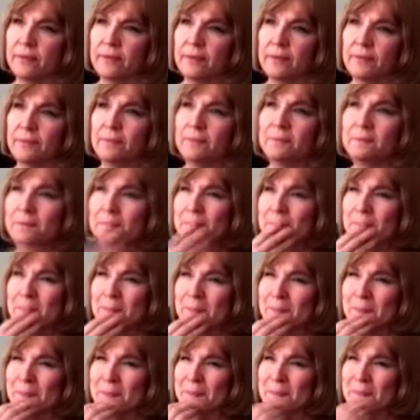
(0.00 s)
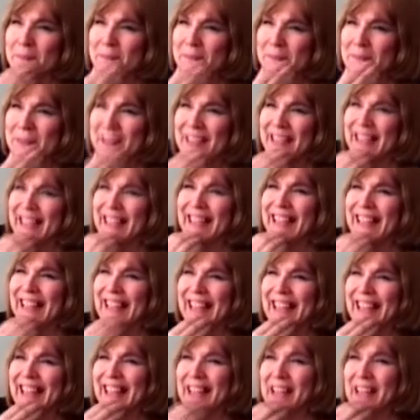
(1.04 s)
Leaves are on the